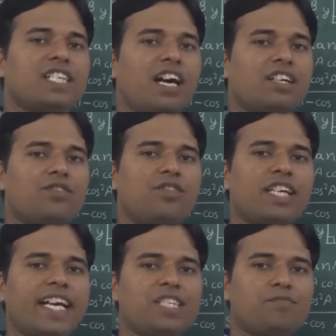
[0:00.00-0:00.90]
are known
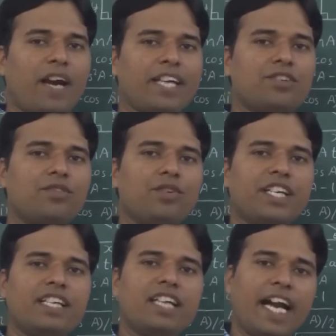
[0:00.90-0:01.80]
as
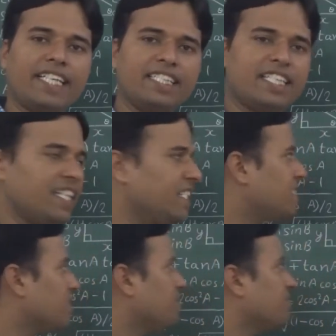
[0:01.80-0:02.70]
Pythagorean identities.